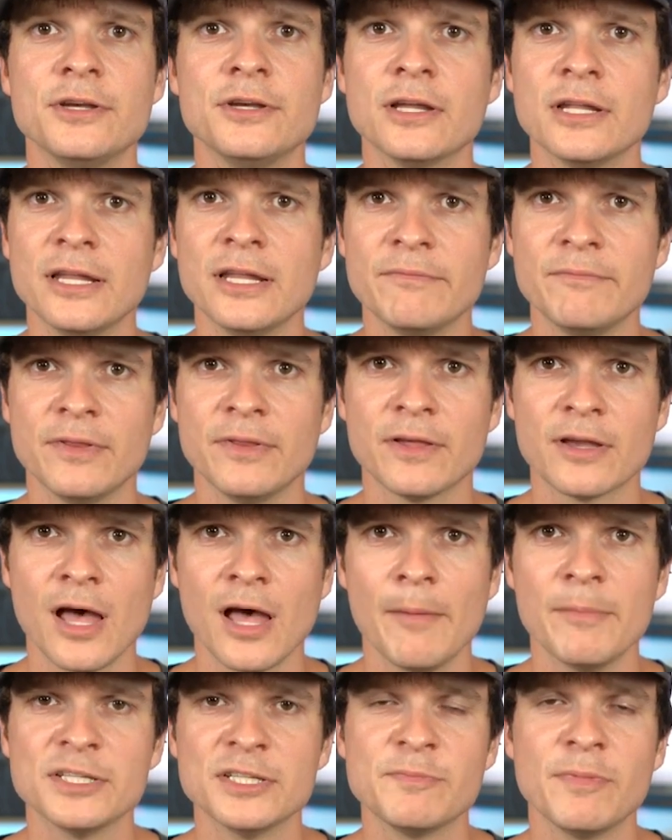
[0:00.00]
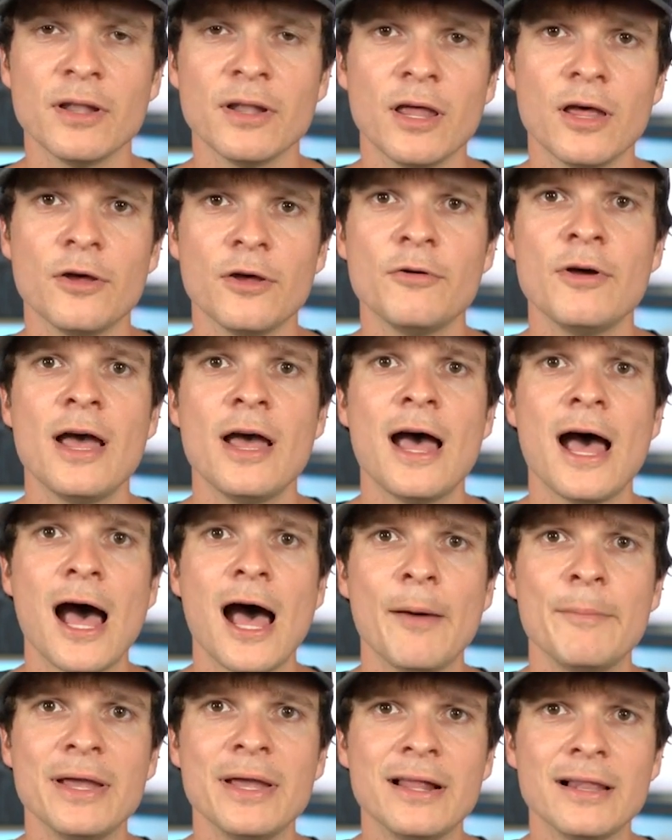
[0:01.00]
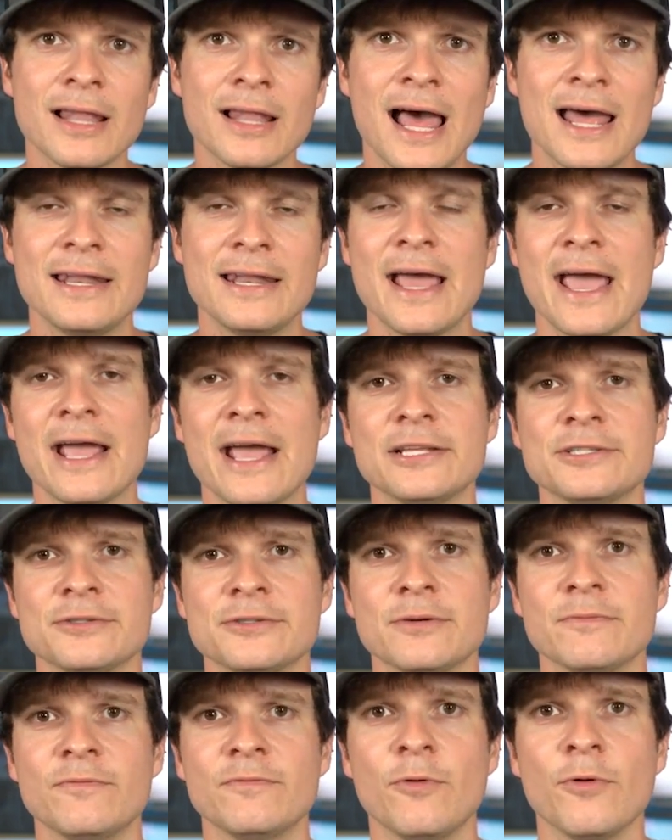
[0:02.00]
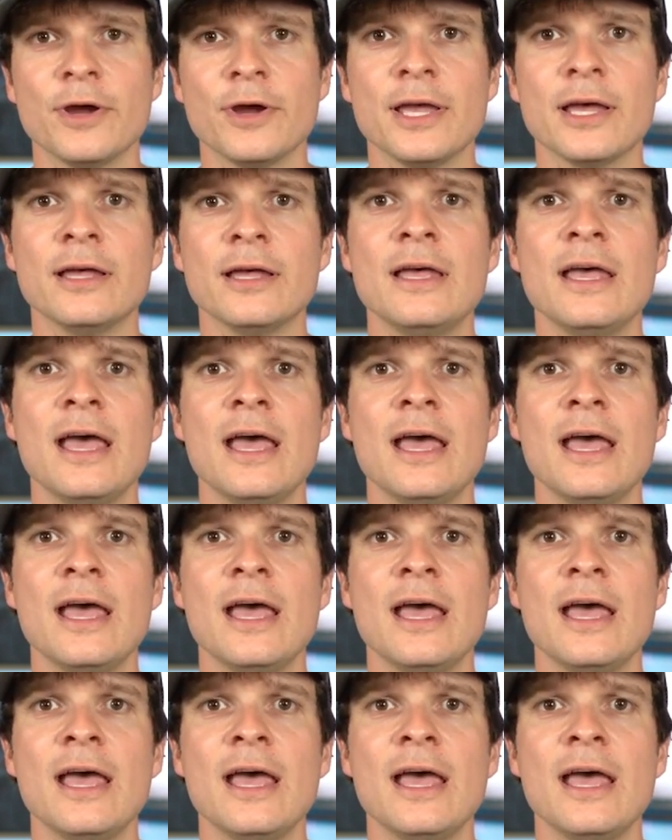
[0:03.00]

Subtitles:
you can leave them in the comments below. I'll be glad to answer them for you.